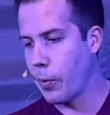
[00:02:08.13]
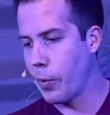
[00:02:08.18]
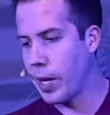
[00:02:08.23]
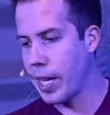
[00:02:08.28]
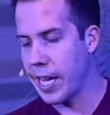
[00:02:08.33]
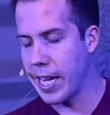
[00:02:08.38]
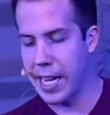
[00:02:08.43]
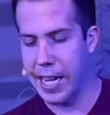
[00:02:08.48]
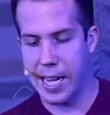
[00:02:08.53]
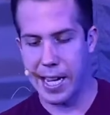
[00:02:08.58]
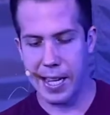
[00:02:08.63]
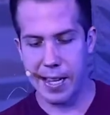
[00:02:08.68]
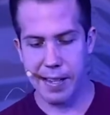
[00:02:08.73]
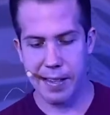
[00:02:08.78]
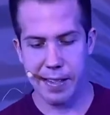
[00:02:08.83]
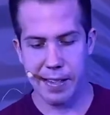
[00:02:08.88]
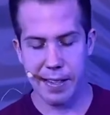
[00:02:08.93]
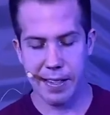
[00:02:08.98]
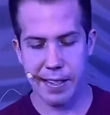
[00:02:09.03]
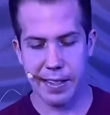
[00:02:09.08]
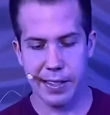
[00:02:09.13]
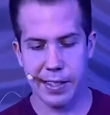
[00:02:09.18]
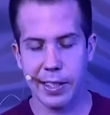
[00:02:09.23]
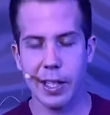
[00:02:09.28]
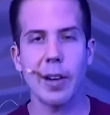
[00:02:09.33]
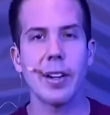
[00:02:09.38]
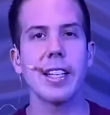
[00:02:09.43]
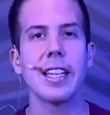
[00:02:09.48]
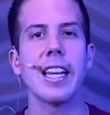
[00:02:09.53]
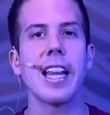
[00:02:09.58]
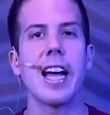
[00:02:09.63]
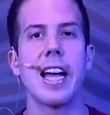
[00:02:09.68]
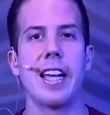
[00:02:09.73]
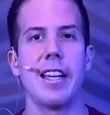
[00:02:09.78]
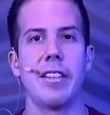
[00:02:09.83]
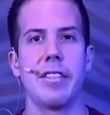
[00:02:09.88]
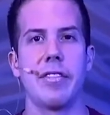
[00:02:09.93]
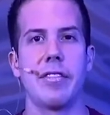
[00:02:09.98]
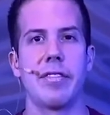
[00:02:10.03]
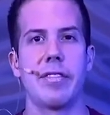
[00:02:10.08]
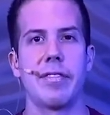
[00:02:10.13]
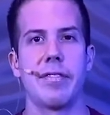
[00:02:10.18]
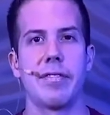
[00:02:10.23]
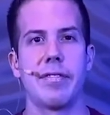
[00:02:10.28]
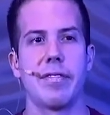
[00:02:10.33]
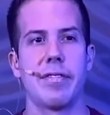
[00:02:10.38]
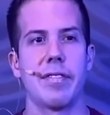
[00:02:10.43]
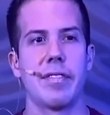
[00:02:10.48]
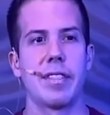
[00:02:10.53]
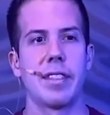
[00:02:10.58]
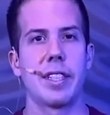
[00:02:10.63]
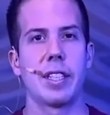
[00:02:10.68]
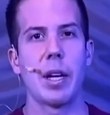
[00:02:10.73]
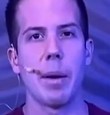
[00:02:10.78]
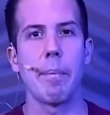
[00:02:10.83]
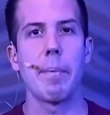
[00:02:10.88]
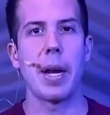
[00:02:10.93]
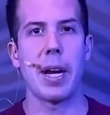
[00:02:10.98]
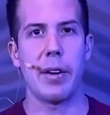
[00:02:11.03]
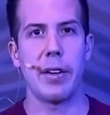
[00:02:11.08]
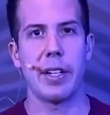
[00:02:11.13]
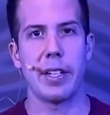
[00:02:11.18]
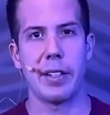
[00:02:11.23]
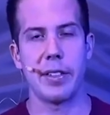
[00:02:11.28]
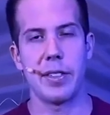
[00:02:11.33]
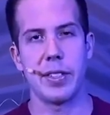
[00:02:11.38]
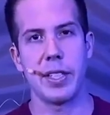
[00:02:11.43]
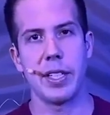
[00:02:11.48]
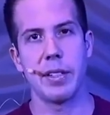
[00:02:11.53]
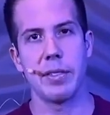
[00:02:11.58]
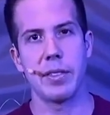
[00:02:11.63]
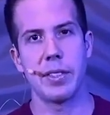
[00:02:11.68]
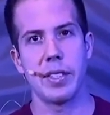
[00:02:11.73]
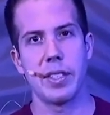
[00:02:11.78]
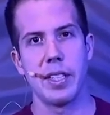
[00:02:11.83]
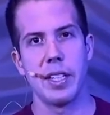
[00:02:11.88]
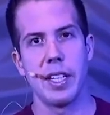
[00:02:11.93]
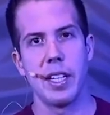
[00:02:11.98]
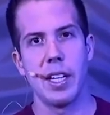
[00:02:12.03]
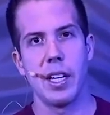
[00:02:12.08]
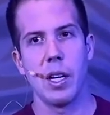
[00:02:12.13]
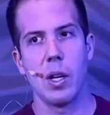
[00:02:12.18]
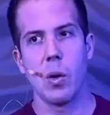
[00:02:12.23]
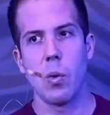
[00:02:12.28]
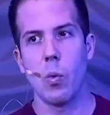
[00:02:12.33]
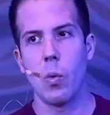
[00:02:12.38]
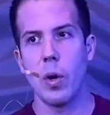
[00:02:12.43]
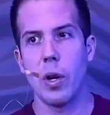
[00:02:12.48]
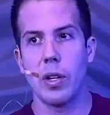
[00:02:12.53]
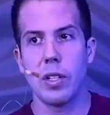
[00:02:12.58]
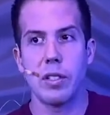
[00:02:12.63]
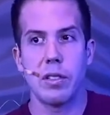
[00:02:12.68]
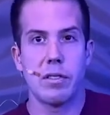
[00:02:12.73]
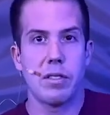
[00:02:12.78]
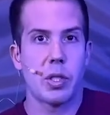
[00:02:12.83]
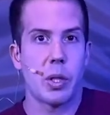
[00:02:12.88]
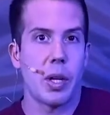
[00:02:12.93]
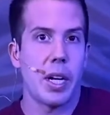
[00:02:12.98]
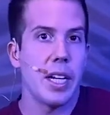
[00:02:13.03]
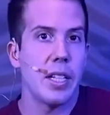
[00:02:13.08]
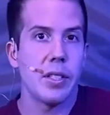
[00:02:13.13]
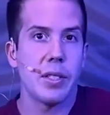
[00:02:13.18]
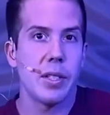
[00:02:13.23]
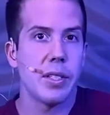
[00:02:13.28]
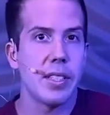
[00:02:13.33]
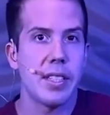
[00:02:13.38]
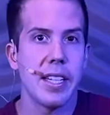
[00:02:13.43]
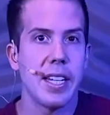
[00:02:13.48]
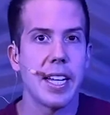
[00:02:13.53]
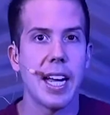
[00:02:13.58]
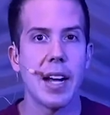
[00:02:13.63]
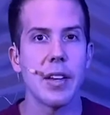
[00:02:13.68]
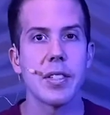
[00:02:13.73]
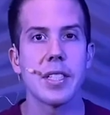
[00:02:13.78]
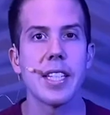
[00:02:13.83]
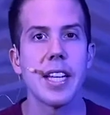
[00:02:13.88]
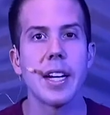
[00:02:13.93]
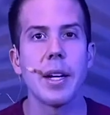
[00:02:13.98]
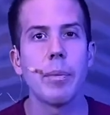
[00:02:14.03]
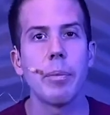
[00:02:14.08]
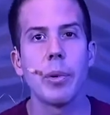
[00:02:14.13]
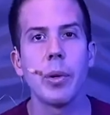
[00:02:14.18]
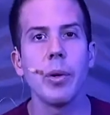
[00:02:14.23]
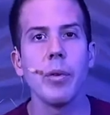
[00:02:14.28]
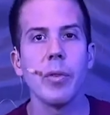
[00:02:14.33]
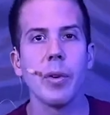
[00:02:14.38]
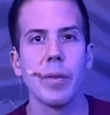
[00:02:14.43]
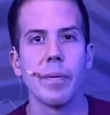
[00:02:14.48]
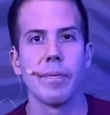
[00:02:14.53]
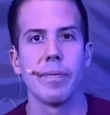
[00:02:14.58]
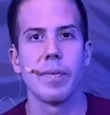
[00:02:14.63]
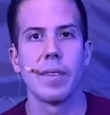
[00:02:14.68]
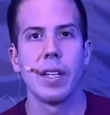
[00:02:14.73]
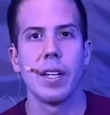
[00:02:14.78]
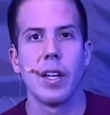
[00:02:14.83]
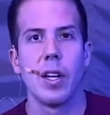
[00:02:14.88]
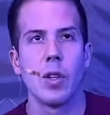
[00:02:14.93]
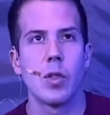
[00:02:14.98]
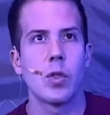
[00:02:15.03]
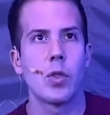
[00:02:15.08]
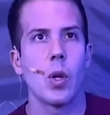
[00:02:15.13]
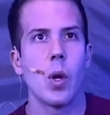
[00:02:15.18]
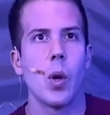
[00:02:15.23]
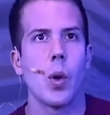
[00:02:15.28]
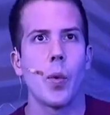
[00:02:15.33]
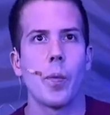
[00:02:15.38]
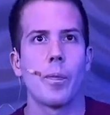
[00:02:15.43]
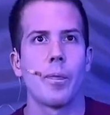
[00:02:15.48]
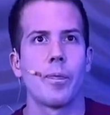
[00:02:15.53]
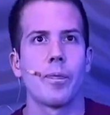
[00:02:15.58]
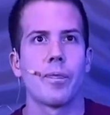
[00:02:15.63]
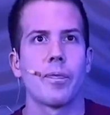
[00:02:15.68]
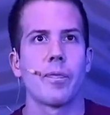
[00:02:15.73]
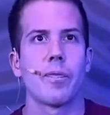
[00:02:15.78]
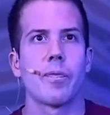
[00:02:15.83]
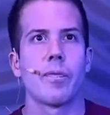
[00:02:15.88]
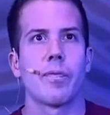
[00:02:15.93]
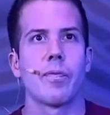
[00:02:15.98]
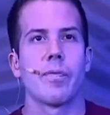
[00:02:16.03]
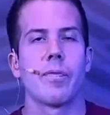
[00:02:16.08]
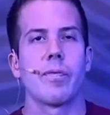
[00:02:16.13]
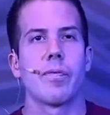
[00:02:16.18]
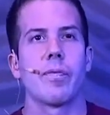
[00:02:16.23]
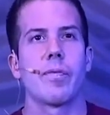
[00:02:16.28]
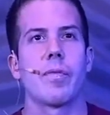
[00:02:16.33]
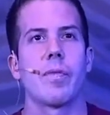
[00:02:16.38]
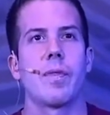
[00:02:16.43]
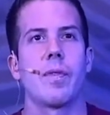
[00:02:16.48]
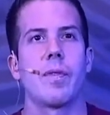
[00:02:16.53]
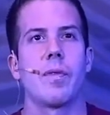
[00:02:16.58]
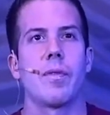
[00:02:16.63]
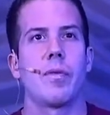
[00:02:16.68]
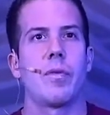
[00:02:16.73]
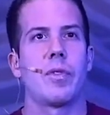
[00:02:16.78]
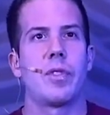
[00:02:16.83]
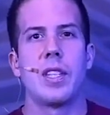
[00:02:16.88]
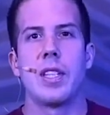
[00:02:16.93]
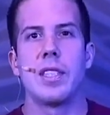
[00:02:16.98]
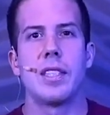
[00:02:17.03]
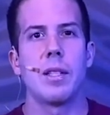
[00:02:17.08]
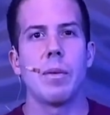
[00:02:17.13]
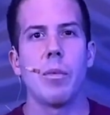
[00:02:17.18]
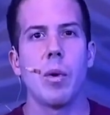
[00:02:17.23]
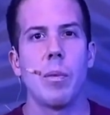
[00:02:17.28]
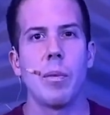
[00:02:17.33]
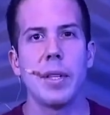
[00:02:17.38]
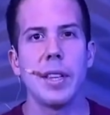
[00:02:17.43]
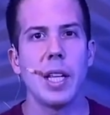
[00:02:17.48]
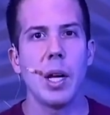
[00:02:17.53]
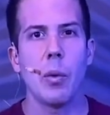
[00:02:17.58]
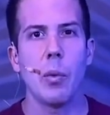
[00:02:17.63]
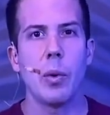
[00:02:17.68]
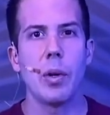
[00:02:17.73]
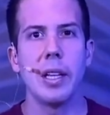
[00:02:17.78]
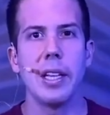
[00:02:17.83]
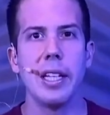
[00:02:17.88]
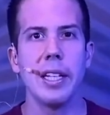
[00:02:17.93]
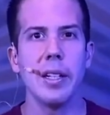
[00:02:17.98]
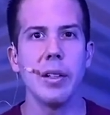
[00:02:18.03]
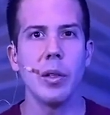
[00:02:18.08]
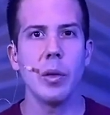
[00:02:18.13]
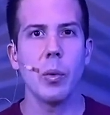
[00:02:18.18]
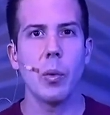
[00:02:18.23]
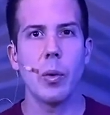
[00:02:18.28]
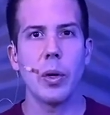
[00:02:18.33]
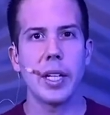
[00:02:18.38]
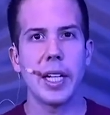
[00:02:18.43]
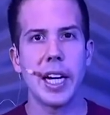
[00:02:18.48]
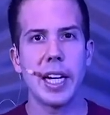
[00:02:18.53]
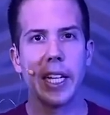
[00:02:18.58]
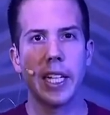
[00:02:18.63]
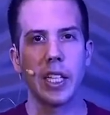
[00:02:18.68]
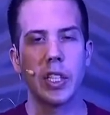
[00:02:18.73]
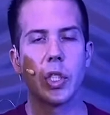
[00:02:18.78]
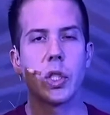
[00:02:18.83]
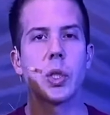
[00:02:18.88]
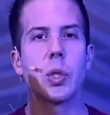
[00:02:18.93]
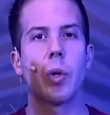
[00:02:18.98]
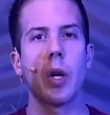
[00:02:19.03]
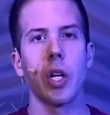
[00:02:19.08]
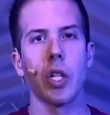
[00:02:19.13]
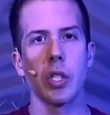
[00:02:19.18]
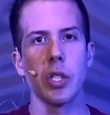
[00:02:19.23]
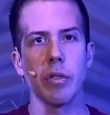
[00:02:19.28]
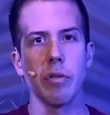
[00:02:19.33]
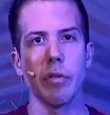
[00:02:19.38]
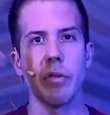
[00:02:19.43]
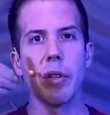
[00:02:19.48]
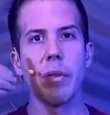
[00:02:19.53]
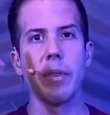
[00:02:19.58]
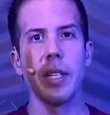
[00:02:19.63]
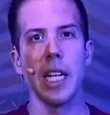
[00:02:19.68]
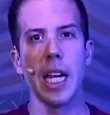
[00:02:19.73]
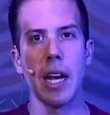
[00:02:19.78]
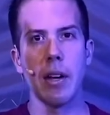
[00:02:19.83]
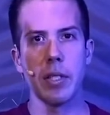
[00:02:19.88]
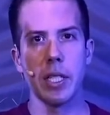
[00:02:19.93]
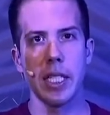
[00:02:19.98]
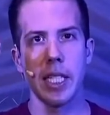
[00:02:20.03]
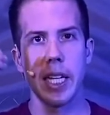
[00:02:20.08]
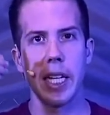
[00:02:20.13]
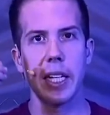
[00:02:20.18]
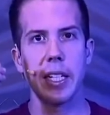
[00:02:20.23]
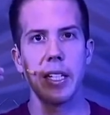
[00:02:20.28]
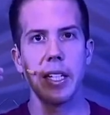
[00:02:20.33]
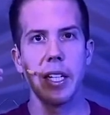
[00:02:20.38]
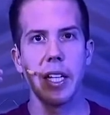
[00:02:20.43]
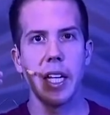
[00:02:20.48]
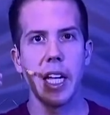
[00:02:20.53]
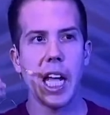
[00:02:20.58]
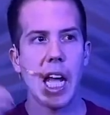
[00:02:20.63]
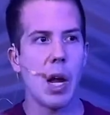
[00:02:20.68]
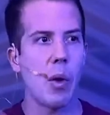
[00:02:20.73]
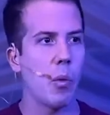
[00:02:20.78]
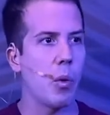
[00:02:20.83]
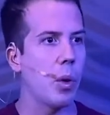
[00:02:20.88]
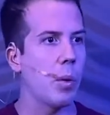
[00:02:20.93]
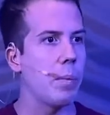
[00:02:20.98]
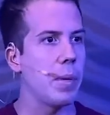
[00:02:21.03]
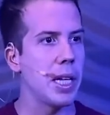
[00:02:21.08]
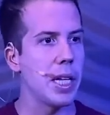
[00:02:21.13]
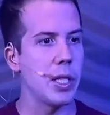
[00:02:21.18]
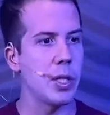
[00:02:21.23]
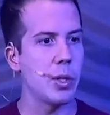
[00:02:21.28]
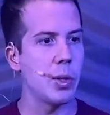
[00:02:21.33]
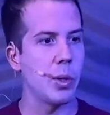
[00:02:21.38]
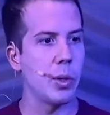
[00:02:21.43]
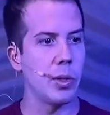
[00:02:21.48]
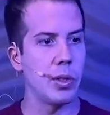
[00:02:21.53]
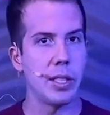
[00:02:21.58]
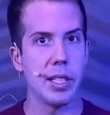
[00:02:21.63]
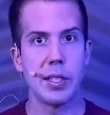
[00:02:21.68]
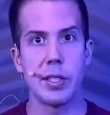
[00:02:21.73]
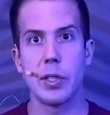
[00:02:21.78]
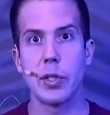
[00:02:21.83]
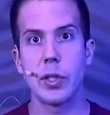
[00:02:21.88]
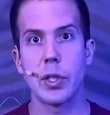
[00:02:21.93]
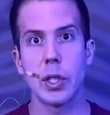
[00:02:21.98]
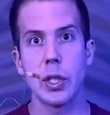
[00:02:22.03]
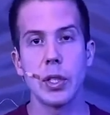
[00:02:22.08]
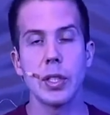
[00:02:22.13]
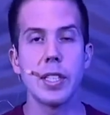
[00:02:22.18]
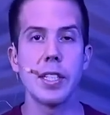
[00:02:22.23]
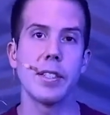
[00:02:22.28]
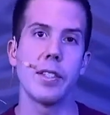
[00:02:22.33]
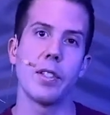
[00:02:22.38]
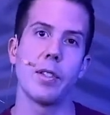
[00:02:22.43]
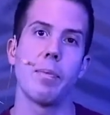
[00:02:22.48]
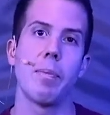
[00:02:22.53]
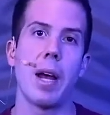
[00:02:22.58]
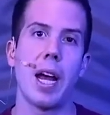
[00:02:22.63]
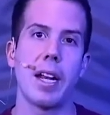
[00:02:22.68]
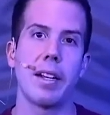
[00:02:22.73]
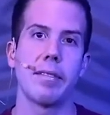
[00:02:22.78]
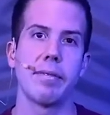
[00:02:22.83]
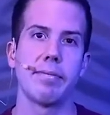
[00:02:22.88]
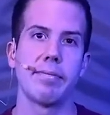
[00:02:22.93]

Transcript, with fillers: We start life comparing ourselves. We're trained to seek outside approval. So, since the moment that we're little, we're getting instruction from the outside and we're being told this is good, this is bad.